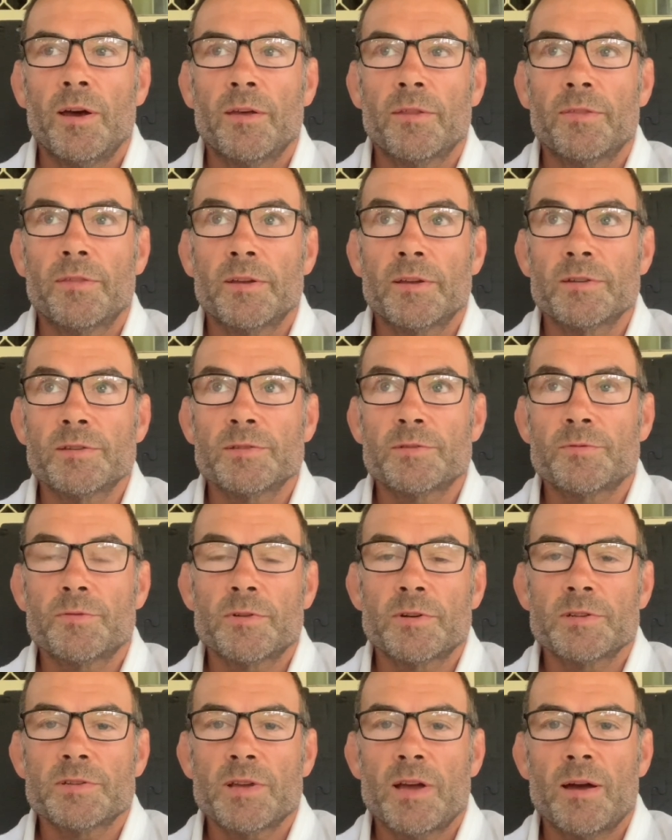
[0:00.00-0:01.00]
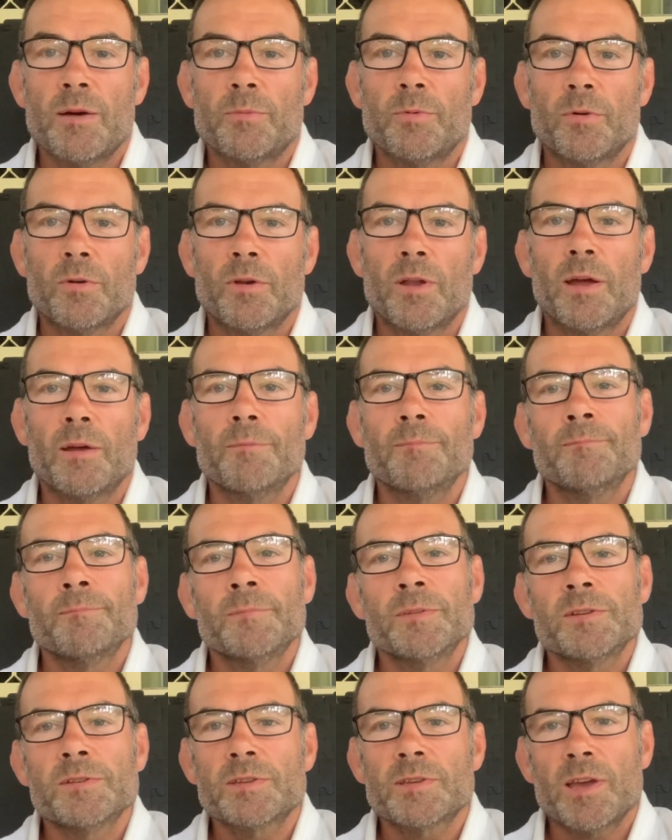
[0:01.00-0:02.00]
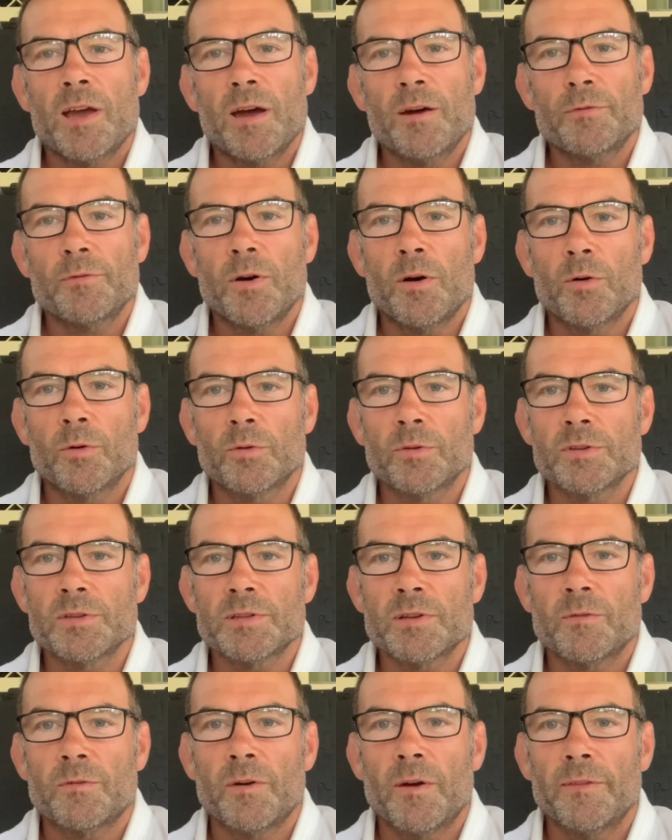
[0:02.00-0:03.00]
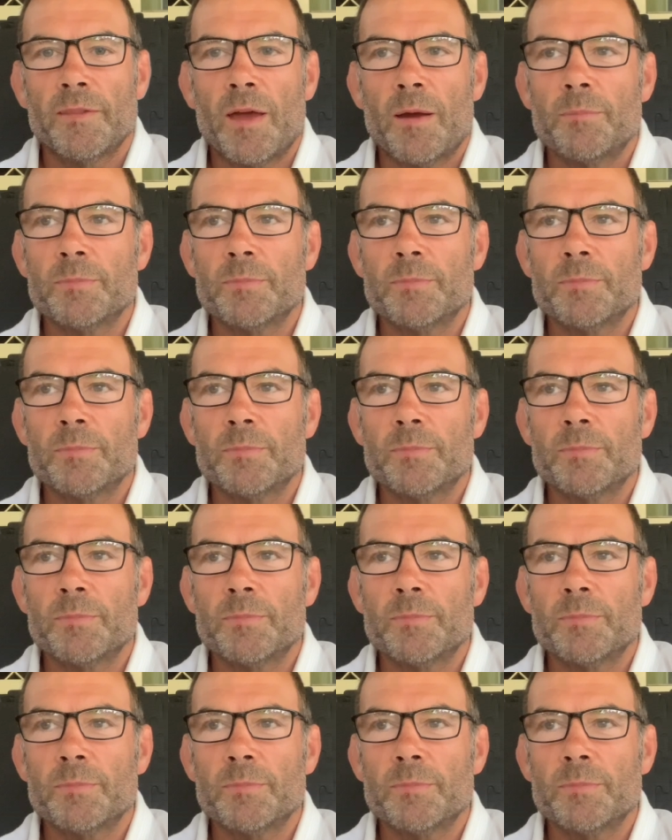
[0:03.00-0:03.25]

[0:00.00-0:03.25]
things, for example, like scarf hold and stuff like that.